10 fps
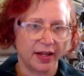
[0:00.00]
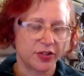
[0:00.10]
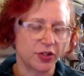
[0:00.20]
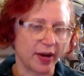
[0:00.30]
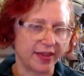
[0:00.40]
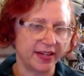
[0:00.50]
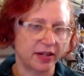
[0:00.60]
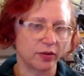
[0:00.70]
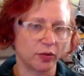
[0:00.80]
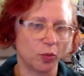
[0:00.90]
so I
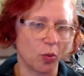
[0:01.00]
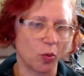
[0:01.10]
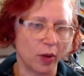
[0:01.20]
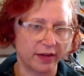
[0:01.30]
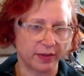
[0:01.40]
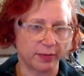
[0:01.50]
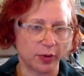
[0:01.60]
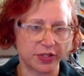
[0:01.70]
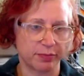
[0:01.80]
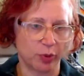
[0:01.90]
think one of the
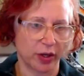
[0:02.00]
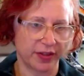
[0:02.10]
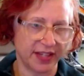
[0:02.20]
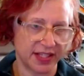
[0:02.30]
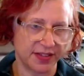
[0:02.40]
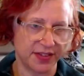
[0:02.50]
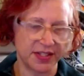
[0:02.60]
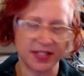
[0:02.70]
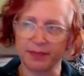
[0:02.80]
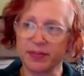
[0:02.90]
most important things, and
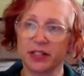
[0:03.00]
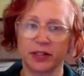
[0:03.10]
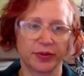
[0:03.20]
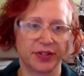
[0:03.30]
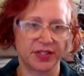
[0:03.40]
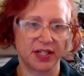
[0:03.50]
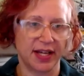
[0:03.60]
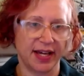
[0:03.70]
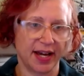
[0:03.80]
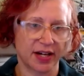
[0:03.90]
this is I'm dealing with this
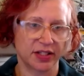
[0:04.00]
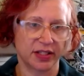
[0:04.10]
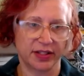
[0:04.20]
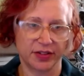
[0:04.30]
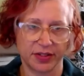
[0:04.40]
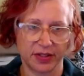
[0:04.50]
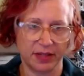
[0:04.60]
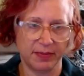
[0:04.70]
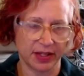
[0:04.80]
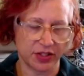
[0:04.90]
today actually. There's an
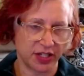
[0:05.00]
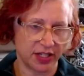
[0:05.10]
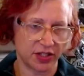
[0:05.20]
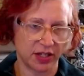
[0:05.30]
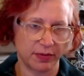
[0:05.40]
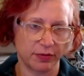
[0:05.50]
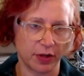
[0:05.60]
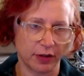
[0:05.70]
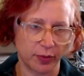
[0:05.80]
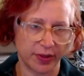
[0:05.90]
email exchange that I'm
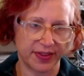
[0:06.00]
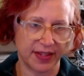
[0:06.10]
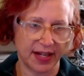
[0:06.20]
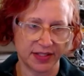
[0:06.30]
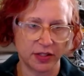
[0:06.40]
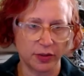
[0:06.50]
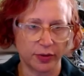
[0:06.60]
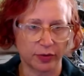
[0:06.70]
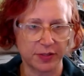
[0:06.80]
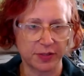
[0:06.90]
involved with that has to do
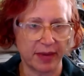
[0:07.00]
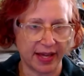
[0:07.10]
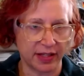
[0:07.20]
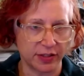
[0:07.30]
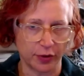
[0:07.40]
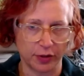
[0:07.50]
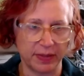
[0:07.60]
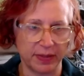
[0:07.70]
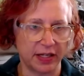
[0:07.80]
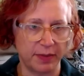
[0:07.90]
with wristbands for
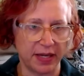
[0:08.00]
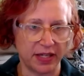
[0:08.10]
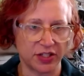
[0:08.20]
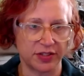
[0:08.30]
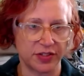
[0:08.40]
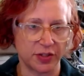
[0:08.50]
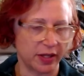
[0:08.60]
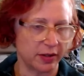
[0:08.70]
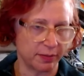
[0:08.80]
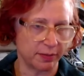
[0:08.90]
admitted patients, so
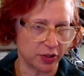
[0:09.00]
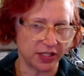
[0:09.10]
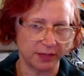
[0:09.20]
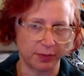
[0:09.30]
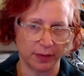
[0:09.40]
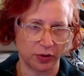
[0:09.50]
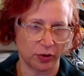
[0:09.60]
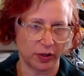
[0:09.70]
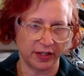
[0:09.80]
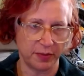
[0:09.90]
emergency department
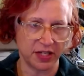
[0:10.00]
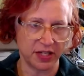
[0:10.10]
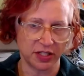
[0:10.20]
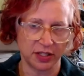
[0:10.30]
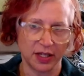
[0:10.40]
or inpatient.